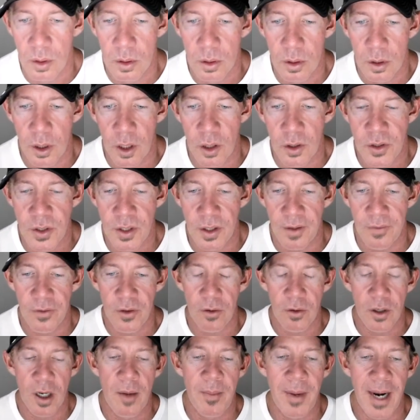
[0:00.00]
you know, so they're, they're
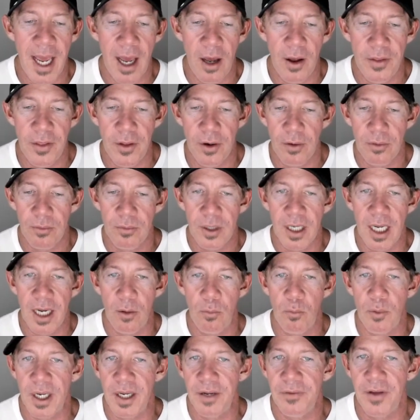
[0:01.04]
coming out and they're kind of
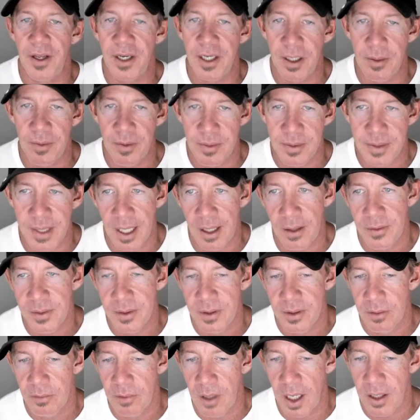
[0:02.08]
reinventing themselves,
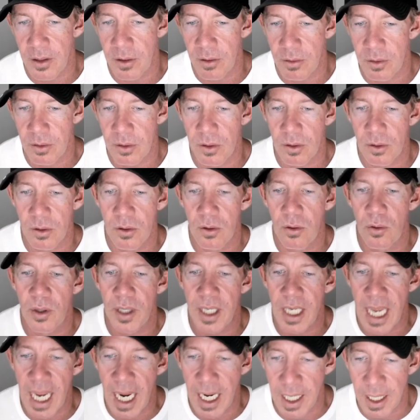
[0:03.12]
right? They're, they're
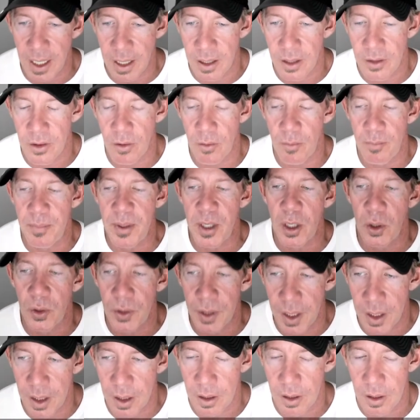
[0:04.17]
creating and they're
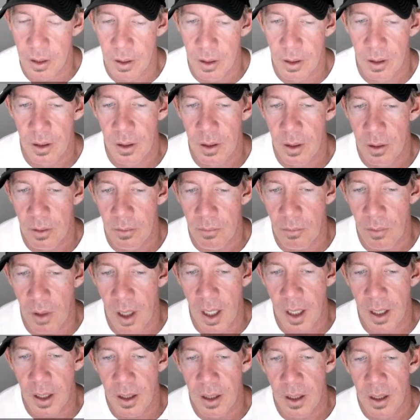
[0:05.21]
building,
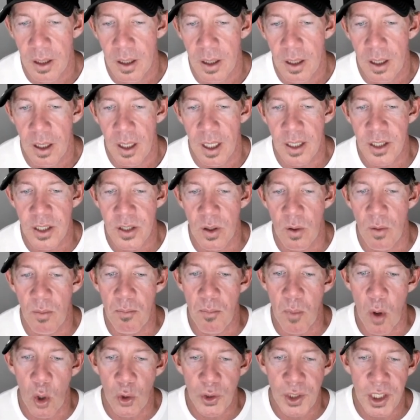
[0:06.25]
right? And so
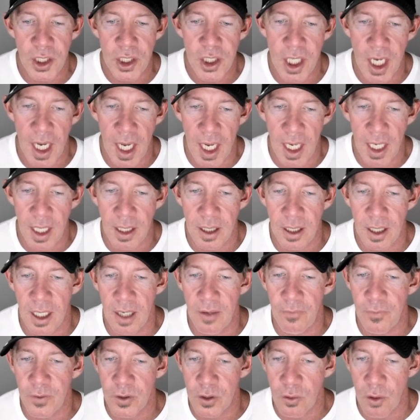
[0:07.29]
multi-chain
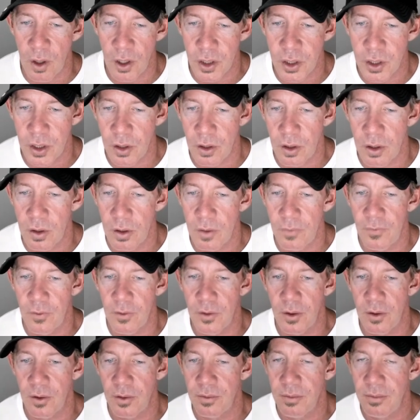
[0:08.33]
infrastructure for
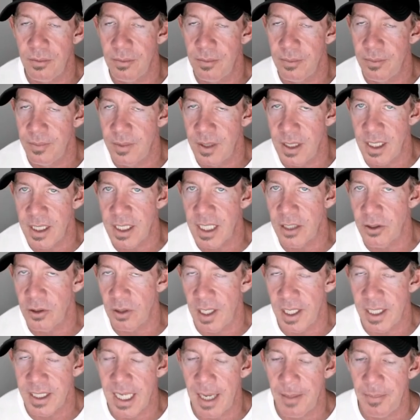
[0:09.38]
their
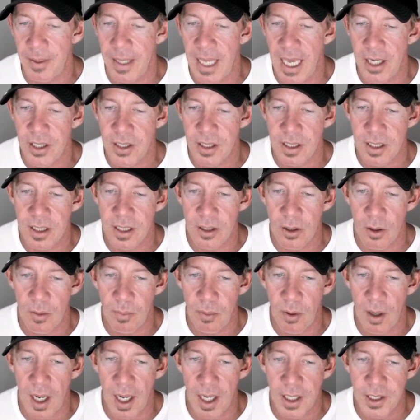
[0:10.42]
decentralized applications and their
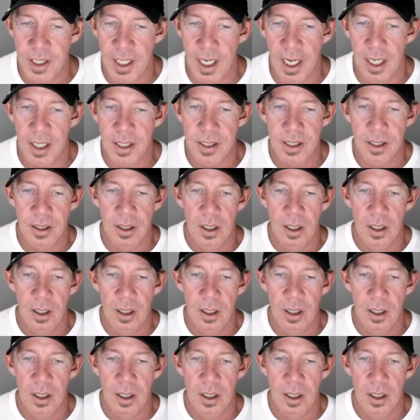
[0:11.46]
projects,